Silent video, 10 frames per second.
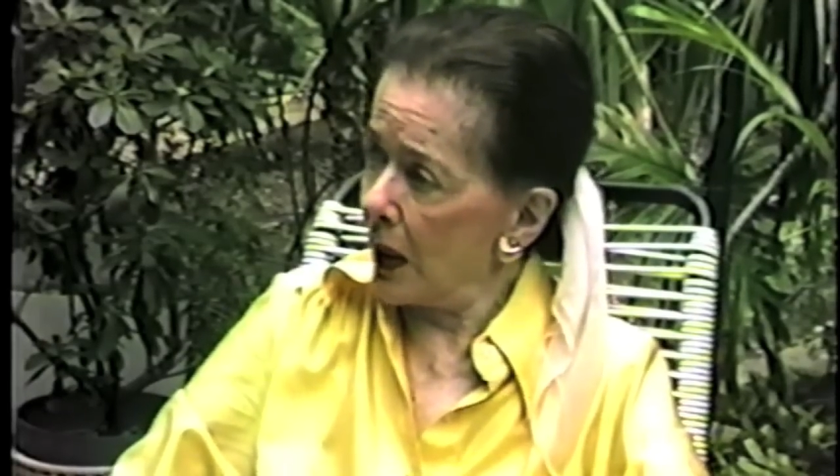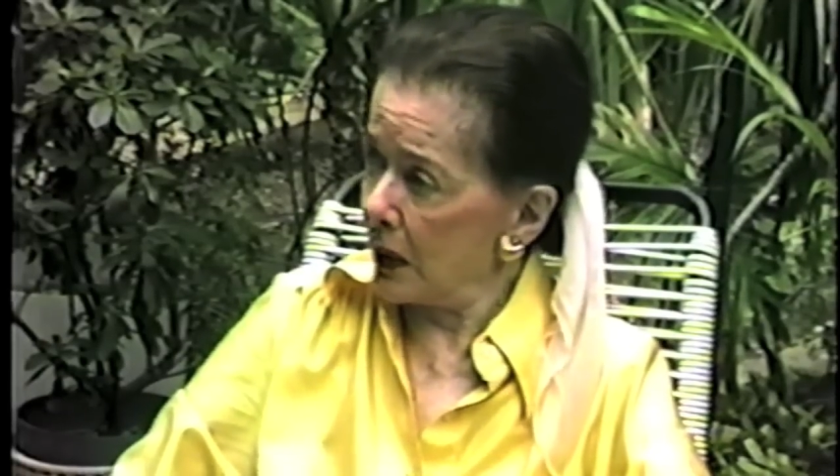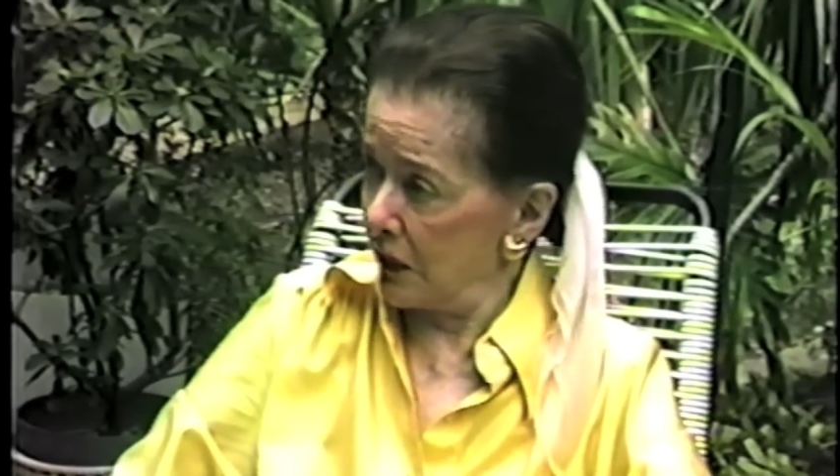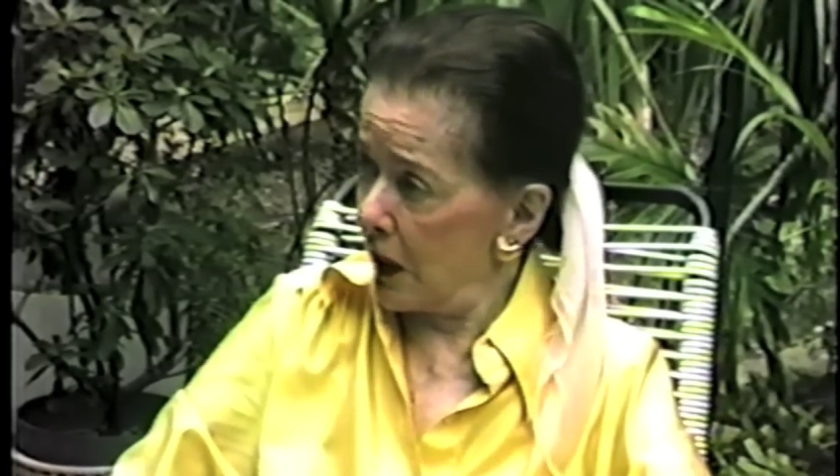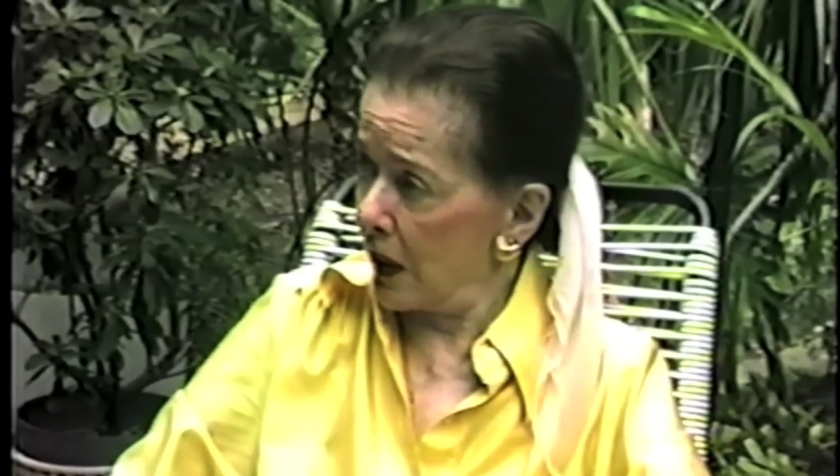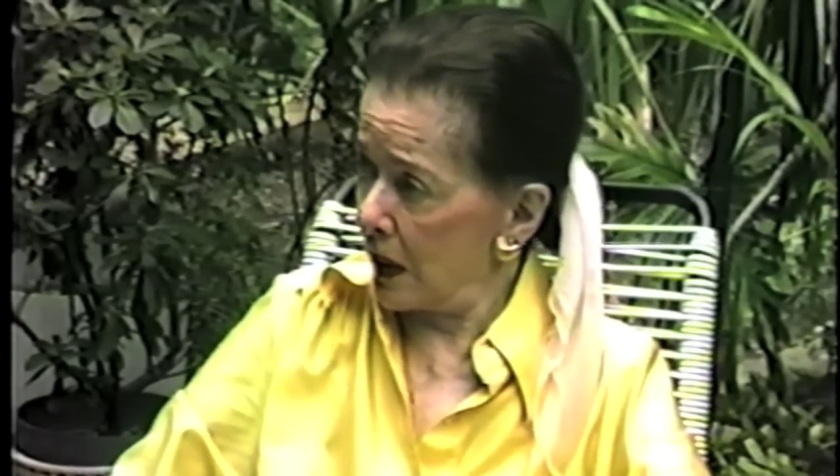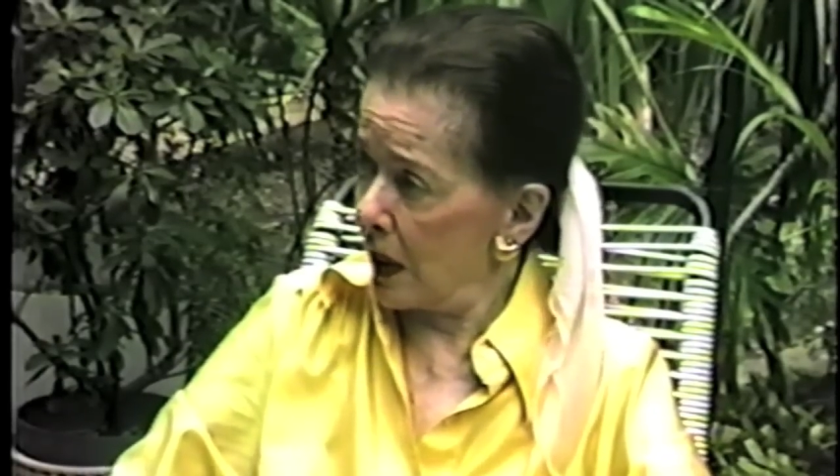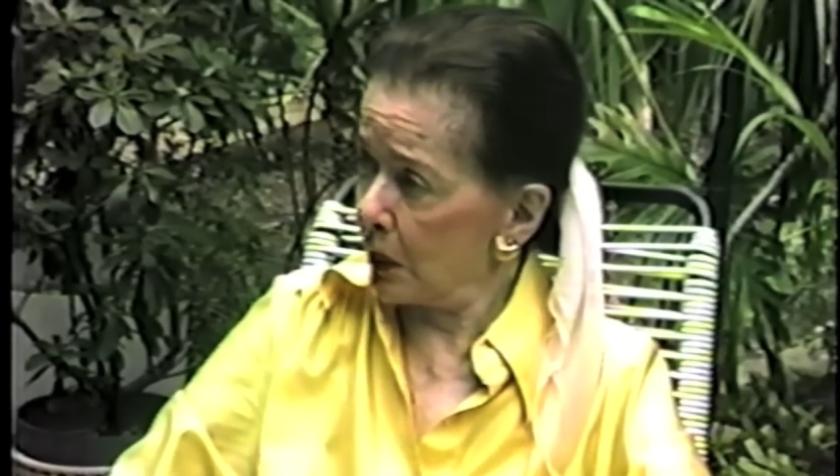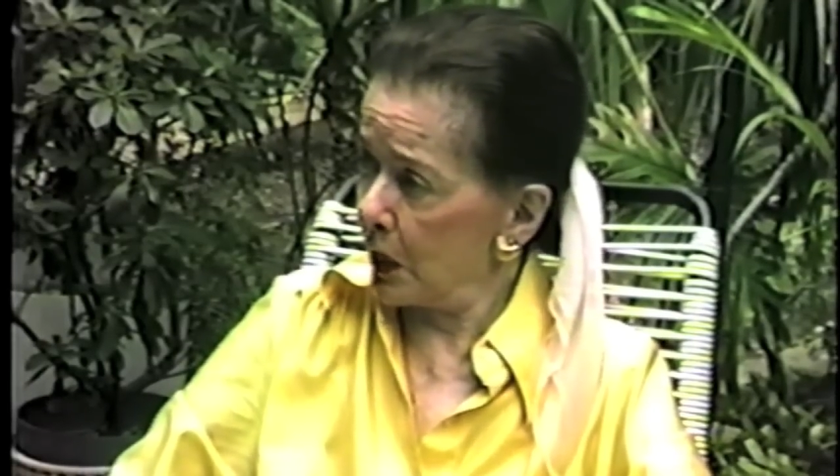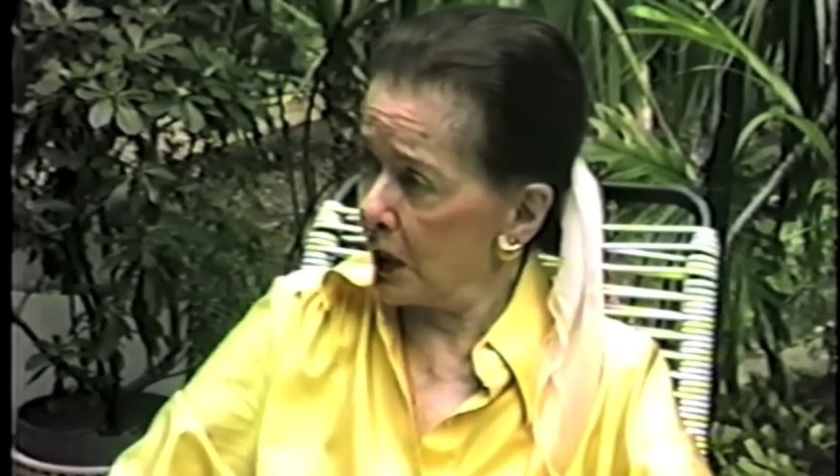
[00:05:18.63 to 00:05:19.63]
and very
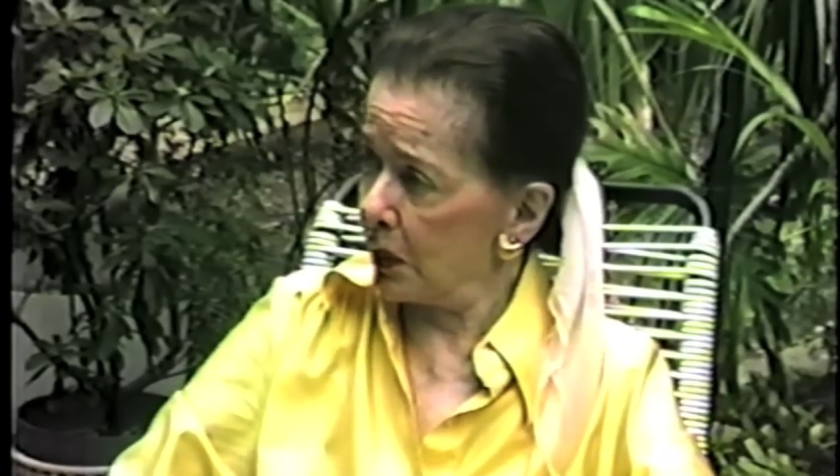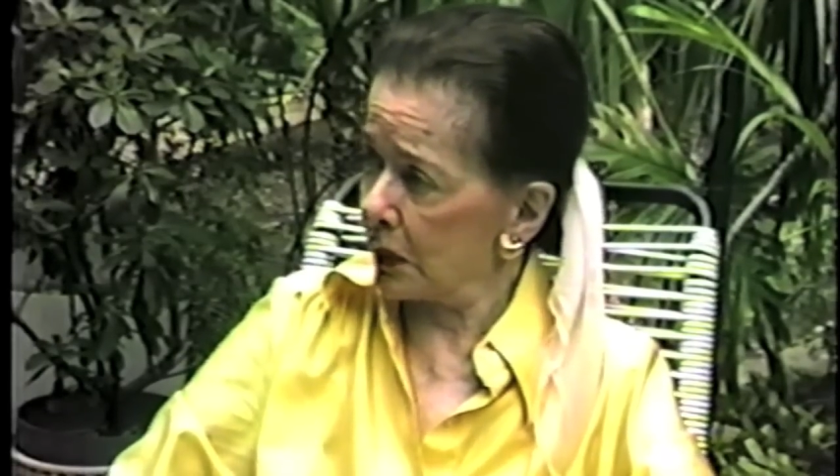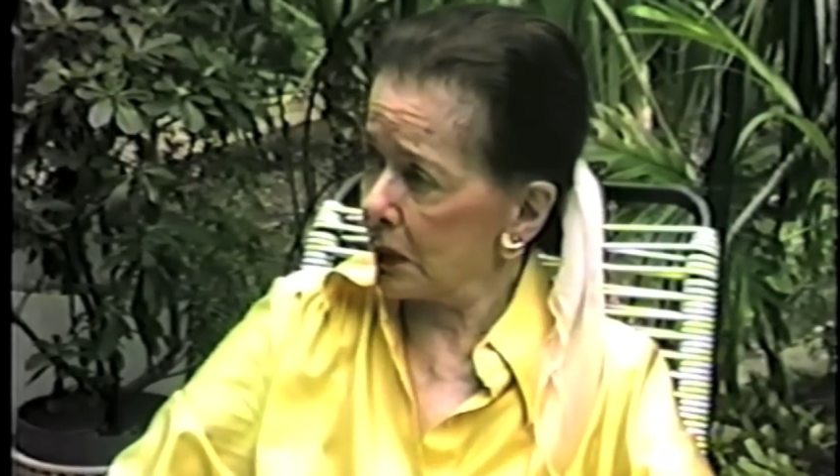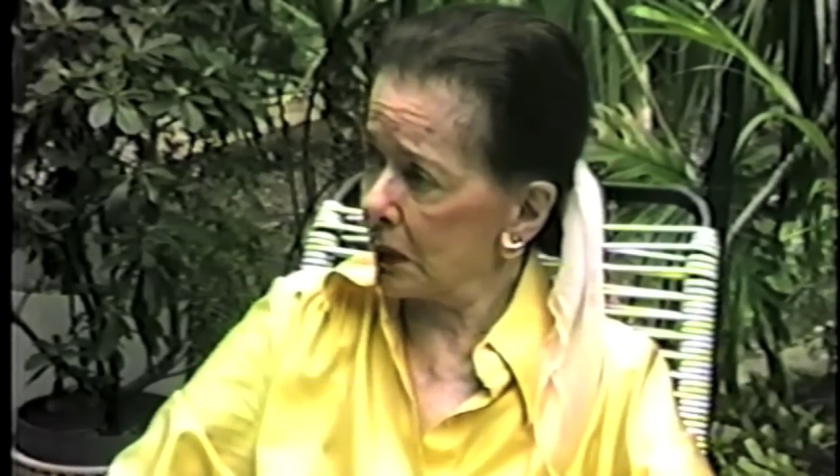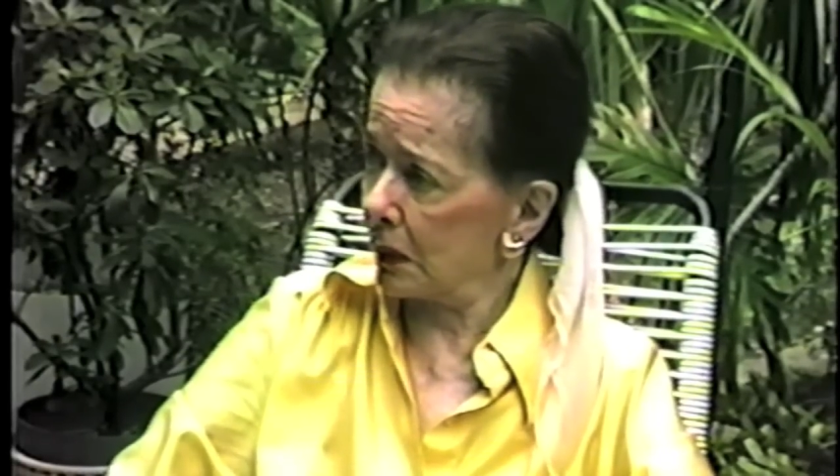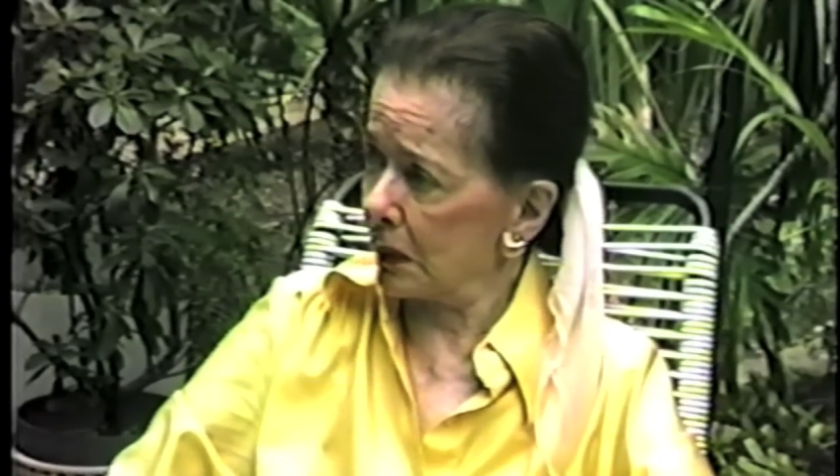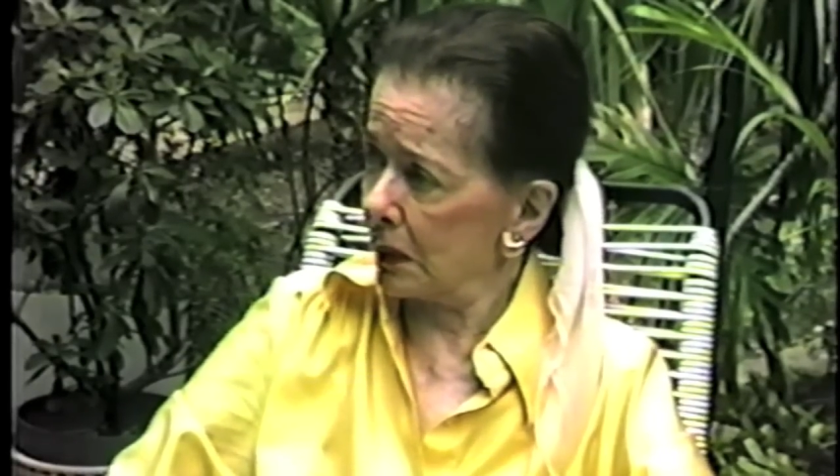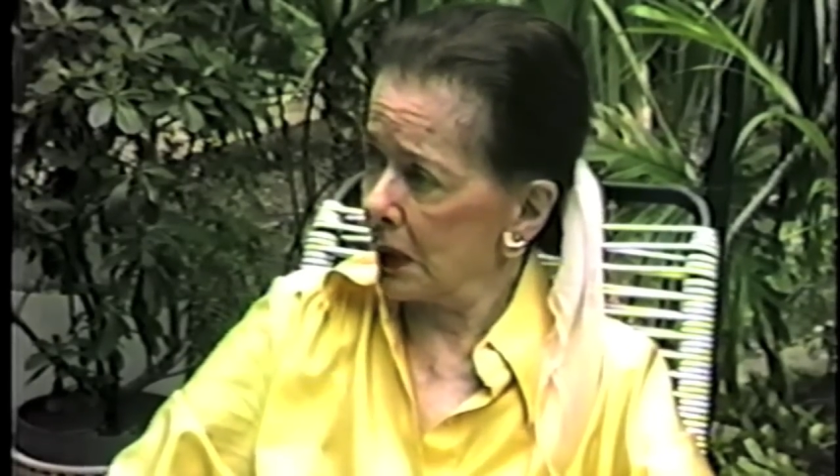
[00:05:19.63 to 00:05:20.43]
young people, too.